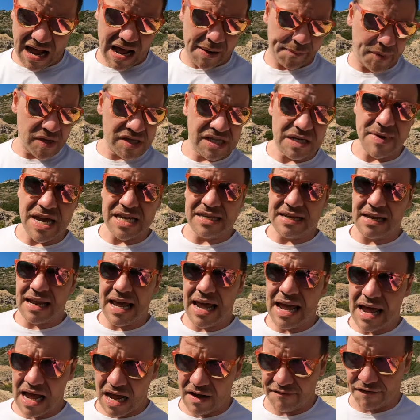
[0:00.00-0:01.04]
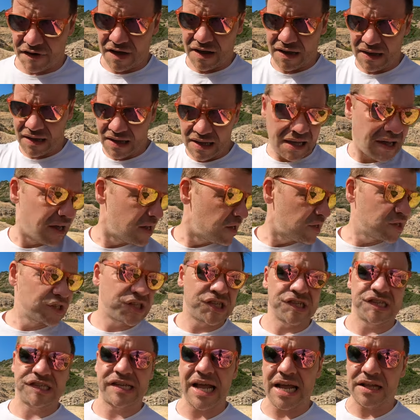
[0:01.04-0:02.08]
happen to me today. I have
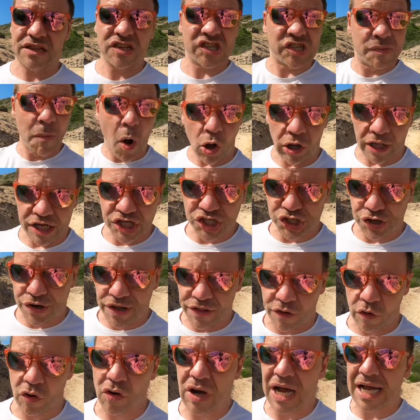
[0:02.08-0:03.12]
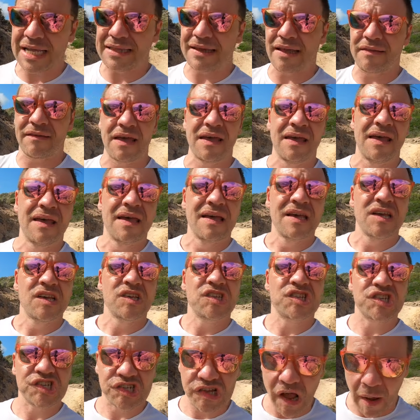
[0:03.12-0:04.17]
sustained a small injury though. I did
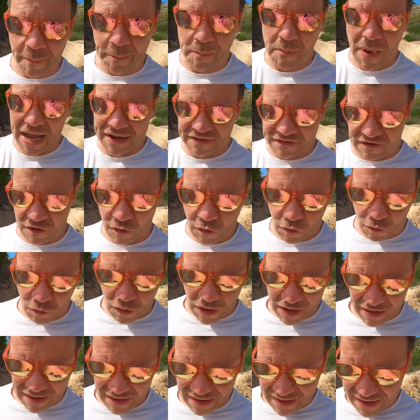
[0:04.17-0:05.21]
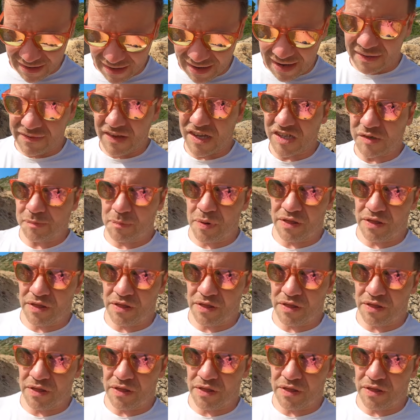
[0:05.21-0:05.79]
stub my toe in these